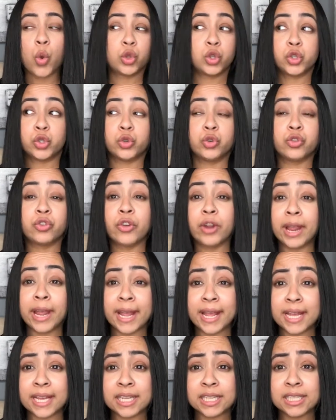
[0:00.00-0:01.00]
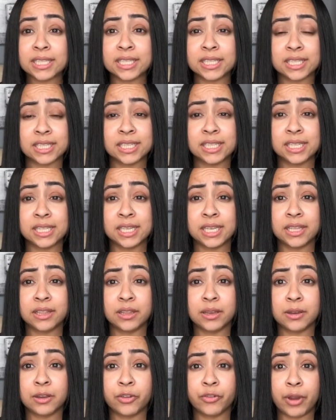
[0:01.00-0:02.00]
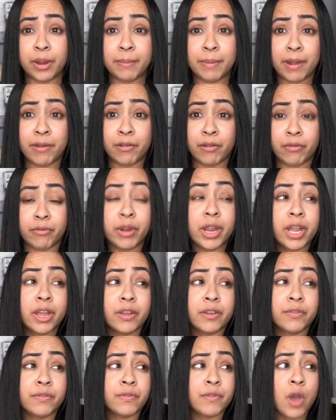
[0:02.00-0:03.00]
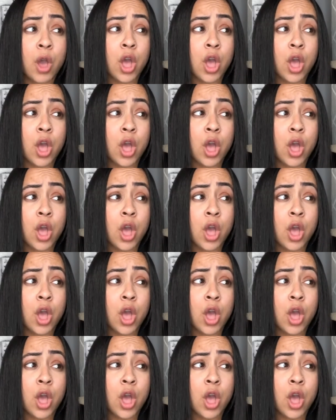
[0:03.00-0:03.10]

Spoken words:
to cranes and seeing the Great Barrier Reef